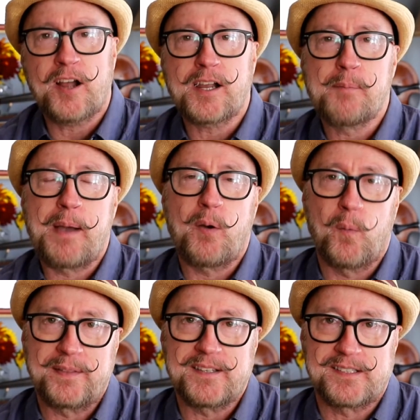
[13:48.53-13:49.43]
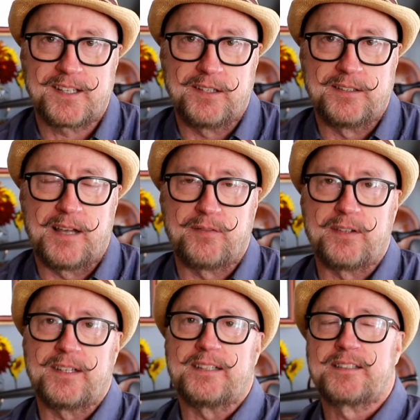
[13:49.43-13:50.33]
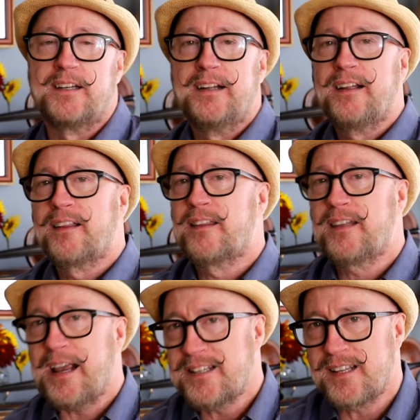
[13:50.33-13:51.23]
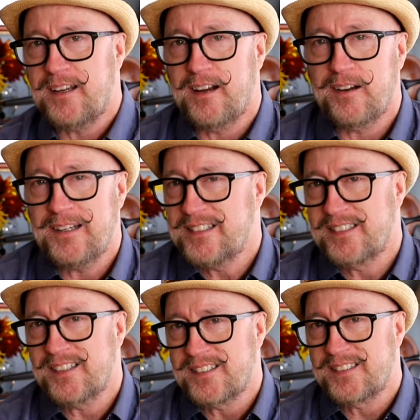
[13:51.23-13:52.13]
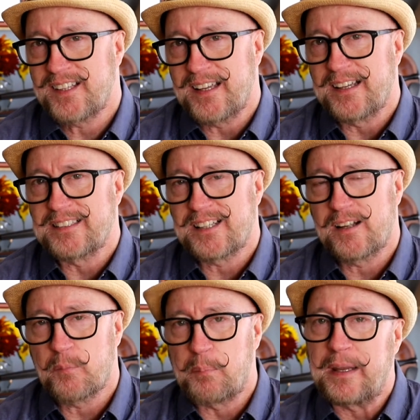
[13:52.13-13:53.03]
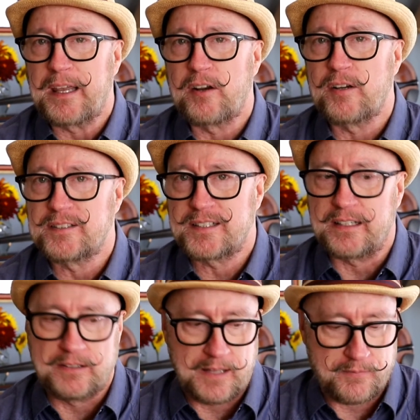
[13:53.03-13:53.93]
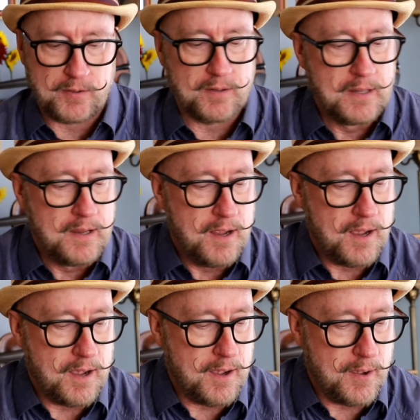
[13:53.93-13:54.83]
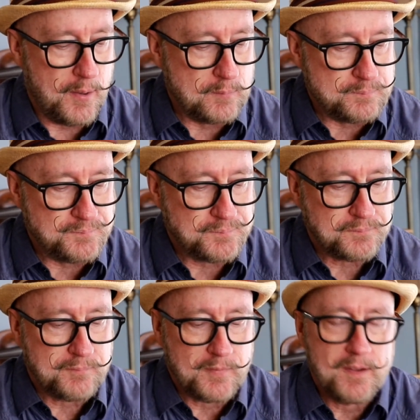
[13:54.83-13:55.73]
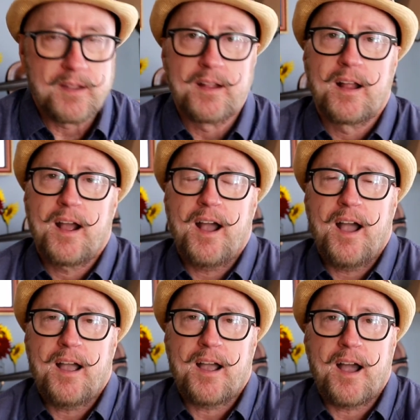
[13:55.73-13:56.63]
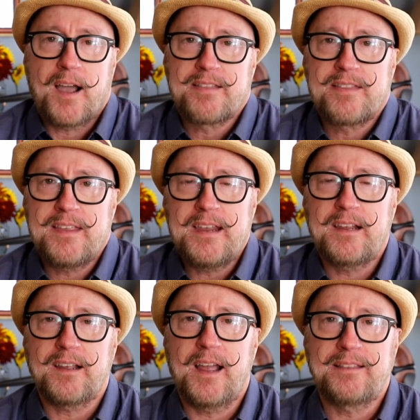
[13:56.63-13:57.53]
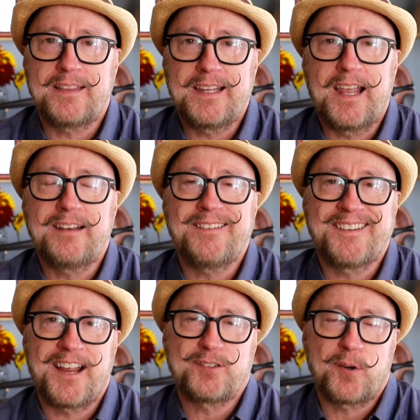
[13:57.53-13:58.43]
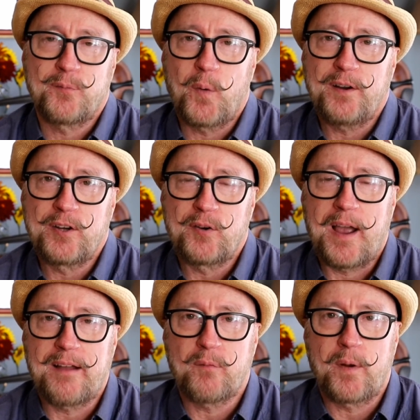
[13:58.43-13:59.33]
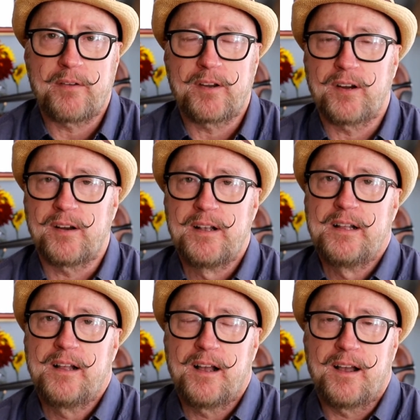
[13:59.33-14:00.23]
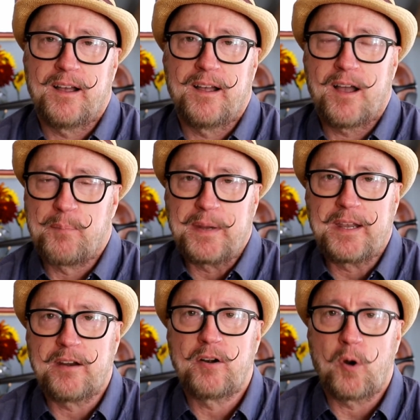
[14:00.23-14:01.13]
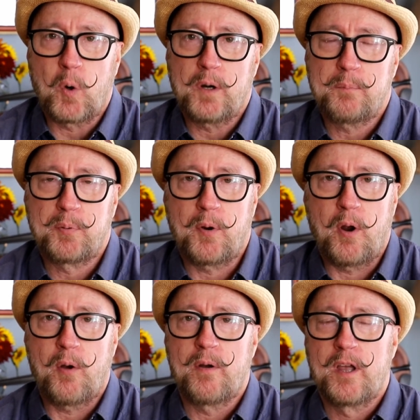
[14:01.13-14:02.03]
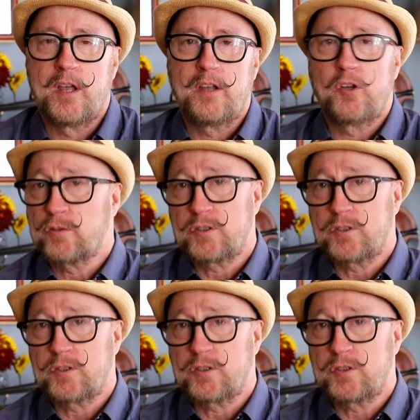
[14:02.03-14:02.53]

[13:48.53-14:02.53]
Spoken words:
talk about what the skill level is. The nice thing here is this is beginner skill level. I think at the end of the day, sort of where you're at, whether you're a beginner or a pro, you'll